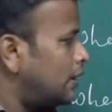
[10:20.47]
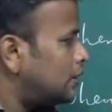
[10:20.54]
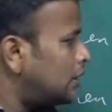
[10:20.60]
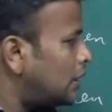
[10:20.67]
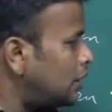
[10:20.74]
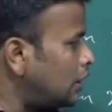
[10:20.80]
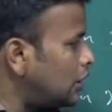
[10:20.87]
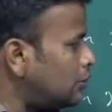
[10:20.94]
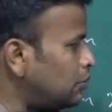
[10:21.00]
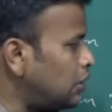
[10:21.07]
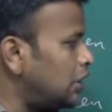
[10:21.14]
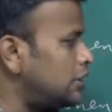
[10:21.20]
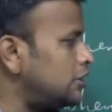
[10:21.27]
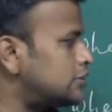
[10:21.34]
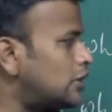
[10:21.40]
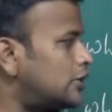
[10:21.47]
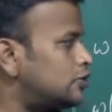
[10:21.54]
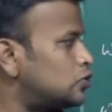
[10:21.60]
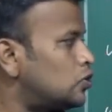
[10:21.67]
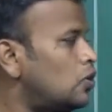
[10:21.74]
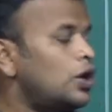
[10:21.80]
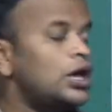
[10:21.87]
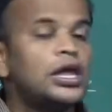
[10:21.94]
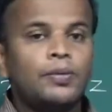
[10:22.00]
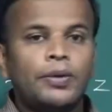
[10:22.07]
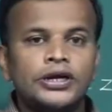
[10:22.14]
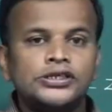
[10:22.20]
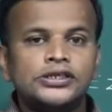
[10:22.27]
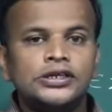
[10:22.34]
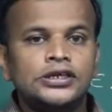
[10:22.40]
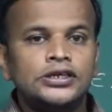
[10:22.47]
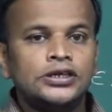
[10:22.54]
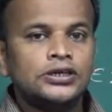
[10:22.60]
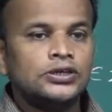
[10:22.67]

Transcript: the denominator is also imaginary.